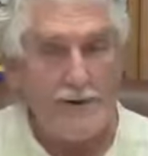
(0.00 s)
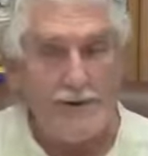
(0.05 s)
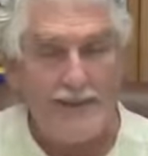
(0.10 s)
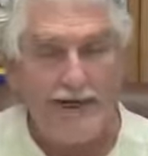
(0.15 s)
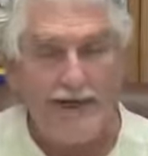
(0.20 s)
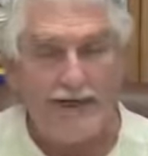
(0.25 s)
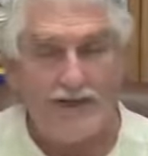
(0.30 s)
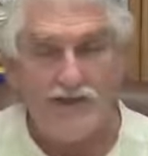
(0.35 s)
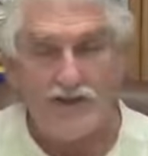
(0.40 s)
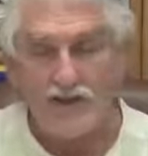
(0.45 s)

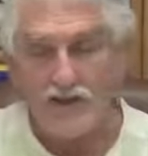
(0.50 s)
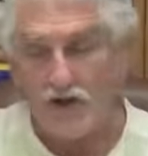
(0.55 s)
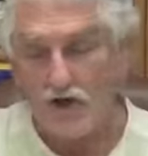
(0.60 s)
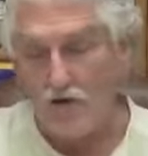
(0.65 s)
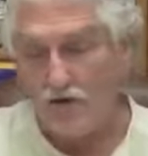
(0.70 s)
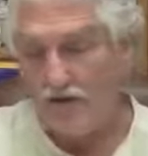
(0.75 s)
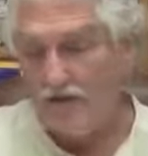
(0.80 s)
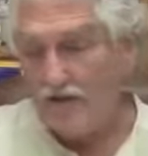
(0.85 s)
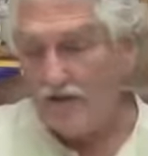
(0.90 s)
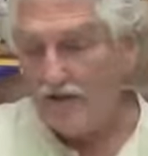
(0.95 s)
And
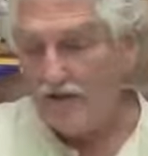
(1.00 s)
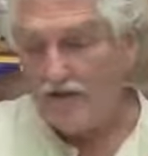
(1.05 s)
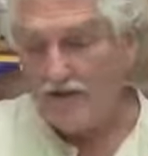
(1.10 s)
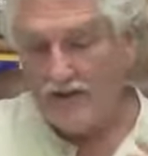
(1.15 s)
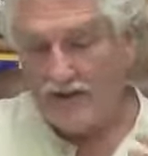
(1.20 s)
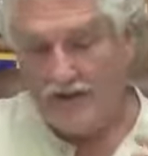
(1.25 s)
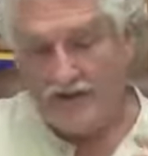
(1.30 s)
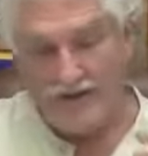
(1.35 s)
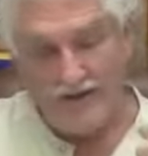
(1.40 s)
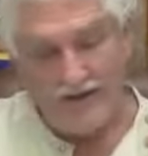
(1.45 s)
so, you
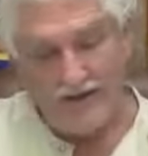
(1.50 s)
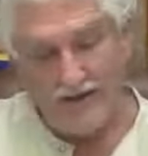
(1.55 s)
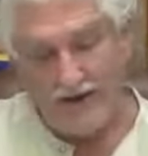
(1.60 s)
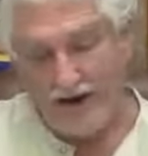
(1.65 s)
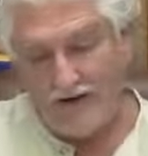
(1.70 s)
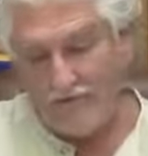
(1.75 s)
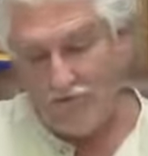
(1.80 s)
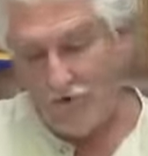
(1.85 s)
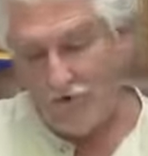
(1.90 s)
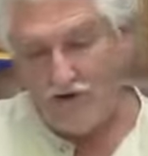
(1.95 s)
know,
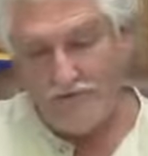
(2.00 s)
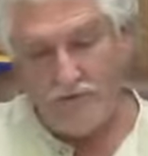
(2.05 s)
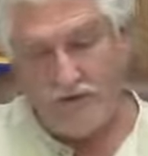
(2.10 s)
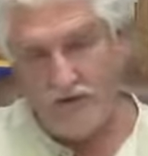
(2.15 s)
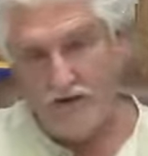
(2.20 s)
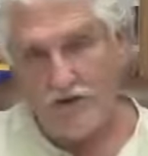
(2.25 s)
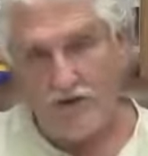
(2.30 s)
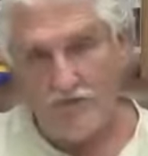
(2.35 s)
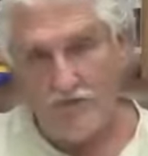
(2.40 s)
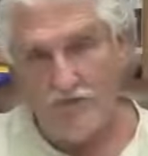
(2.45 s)
I've always
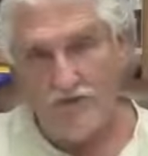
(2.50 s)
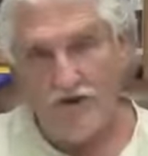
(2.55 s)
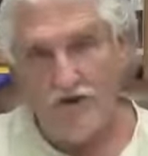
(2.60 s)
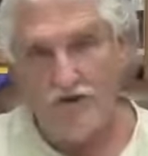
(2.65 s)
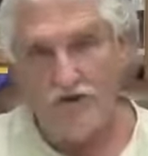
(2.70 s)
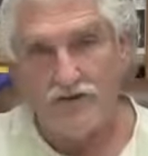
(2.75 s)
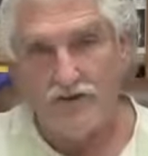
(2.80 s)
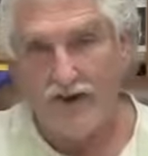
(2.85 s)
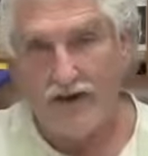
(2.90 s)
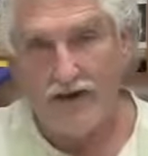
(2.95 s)
been
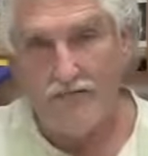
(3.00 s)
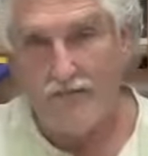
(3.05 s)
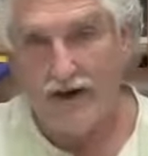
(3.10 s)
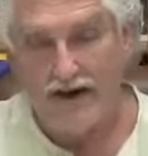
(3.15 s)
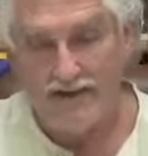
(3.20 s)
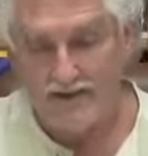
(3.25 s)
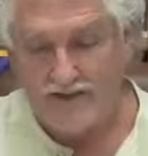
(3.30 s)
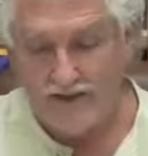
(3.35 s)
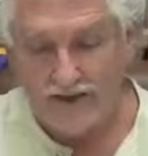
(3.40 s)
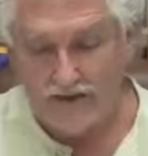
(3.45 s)
confused there
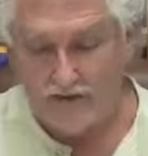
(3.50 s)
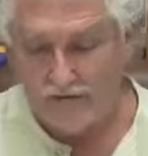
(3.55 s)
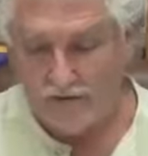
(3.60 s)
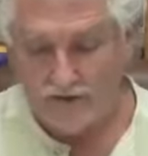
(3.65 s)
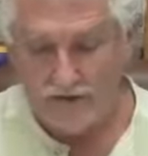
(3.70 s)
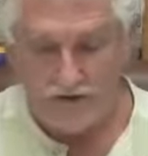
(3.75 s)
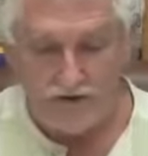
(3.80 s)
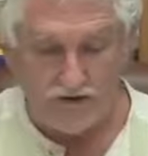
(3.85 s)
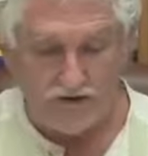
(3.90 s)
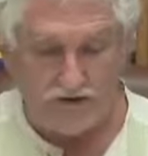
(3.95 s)
myself
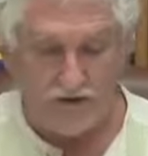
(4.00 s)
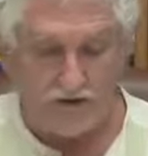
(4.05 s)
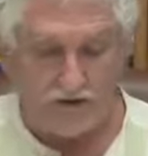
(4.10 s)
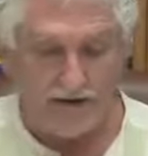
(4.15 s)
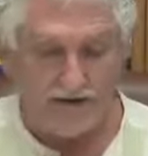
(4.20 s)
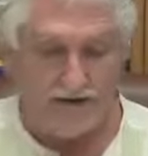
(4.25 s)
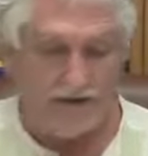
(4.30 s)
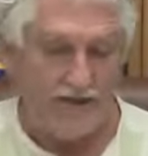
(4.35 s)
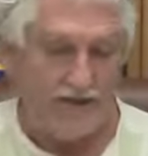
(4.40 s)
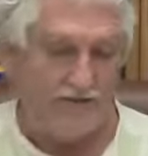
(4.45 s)
when you look
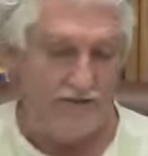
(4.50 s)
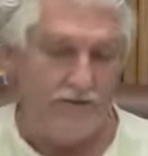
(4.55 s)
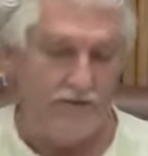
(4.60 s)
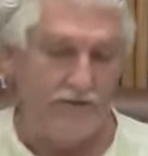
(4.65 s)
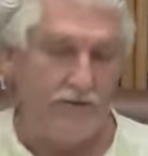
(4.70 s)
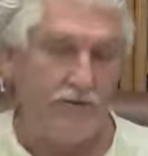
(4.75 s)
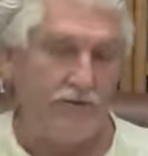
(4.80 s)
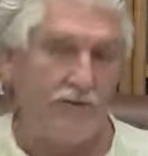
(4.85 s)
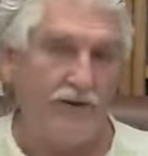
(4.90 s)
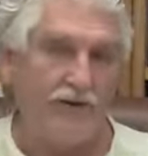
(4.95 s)
at the difference
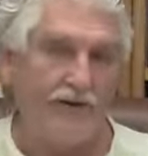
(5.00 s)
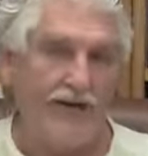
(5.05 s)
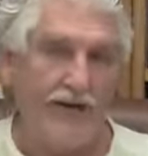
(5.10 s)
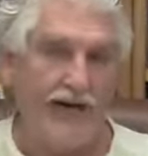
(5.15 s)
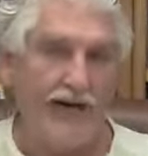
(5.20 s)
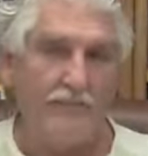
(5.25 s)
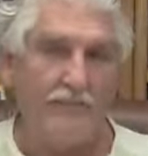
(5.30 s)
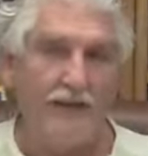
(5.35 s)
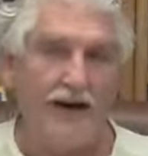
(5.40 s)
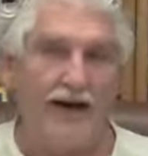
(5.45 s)
between
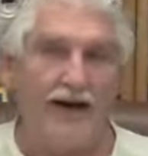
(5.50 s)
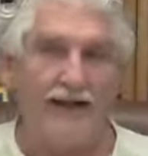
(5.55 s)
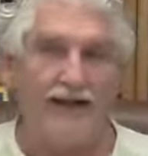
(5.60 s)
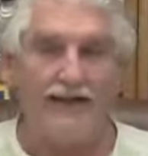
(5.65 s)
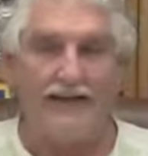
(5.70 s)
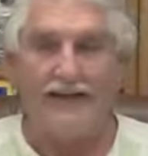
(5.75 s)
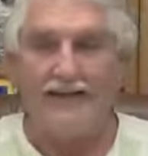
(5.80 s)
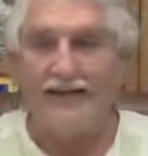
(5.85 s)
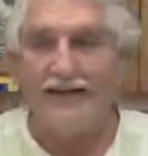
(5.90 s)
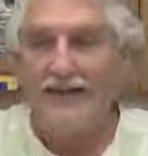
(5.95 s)

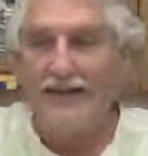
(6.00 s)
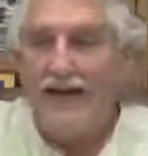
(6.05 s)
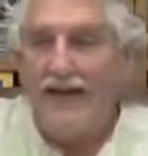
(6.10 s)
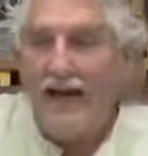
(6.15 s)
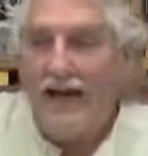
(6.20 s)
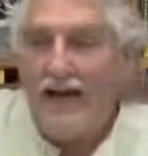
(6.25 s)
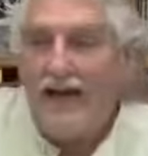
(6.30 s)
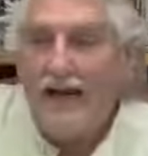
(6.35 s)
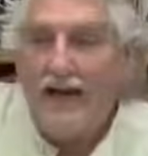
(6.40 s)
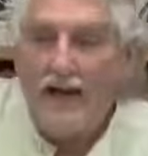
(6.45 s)
catabolic and
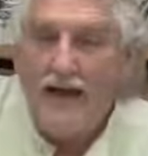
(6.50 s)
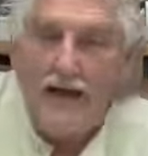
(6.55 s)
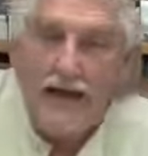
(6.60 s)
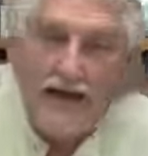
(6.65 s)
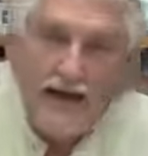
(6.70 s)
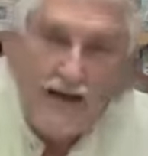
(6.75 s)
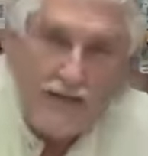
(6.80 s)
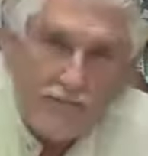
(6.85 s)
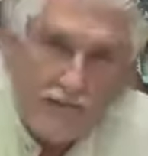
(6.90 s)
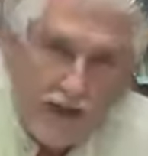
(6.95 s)

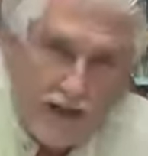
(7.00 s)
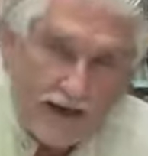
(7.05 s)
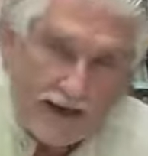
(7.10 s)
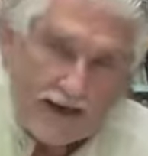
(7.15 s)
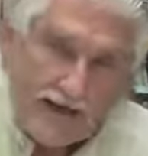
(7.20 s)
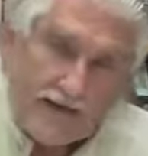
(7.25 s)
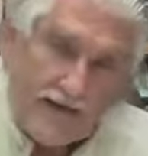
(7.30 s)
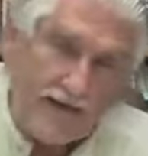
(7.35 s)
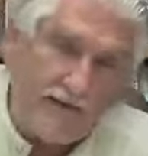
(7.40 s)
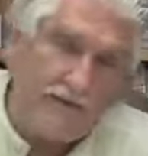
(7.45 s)

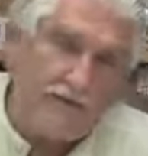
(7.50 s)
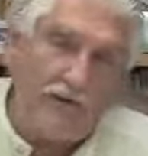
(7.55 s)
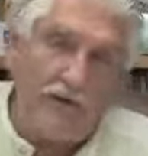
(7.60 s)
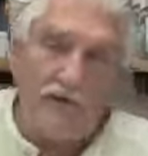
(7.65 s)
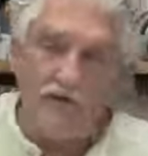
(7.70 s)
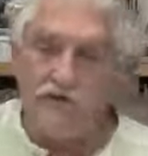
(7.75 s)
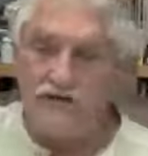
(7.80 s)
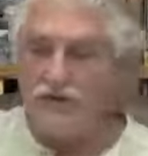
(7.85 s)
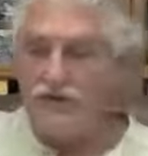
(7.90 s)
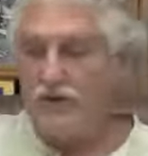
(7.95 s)
anabolic and
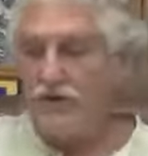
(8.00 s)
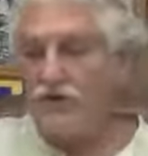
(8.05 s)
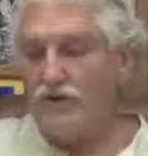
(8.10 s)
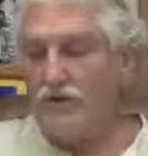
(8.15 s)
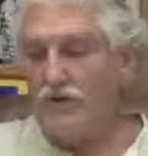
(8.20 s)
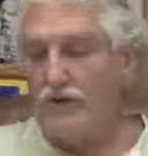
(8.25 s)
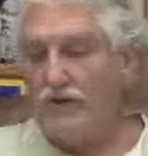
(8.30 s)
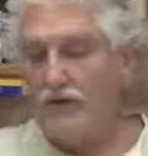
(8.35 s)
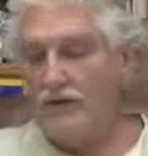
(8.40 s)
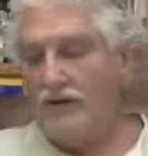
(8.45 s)
opposed
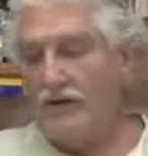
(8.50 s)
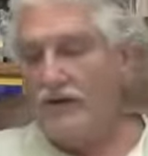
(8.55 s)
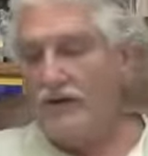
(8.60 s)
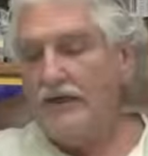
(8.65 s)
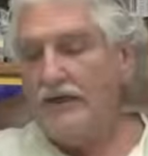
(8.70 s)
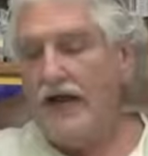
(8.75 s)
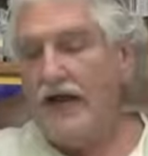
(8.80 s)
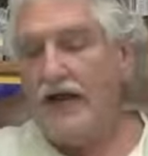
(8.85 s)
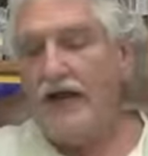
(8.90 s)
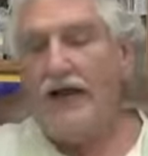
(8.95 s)
to
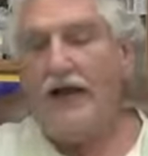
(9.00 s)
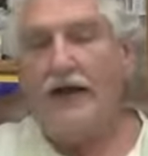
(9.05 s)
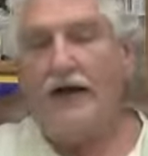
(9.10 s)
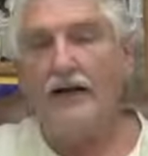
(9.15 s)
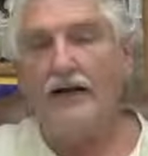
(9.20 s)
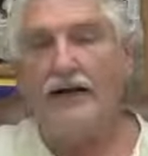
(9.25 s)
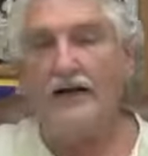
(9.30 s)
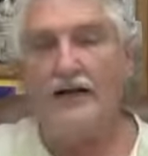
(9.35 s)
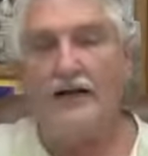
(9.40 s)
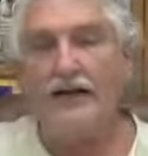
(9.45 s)

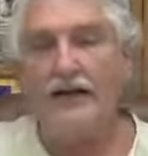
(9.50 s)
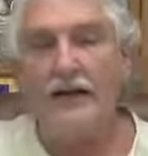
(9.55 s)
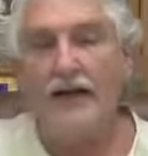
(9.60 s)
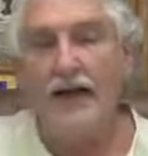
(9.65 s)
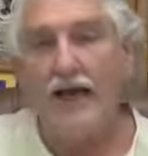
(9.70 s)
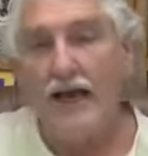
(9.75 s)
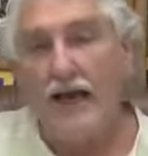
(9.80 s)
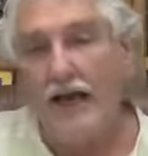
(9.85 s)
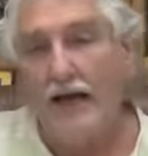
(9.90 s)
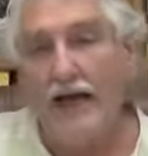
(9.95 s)
cationic and
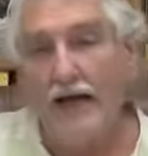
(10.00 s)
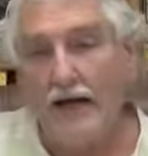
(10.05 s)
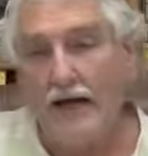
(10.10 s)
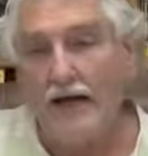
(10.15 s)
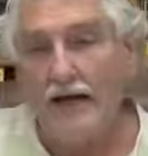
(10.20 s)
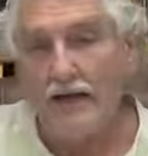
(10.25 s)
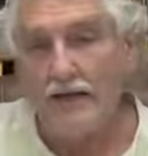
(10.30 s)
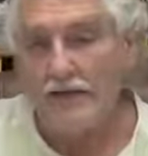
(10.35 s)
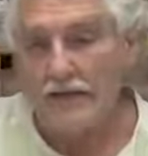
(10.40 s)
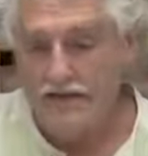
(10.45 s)

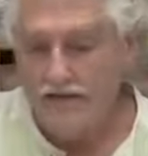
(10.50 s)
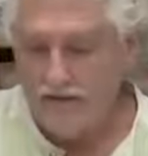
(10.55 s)
anionic.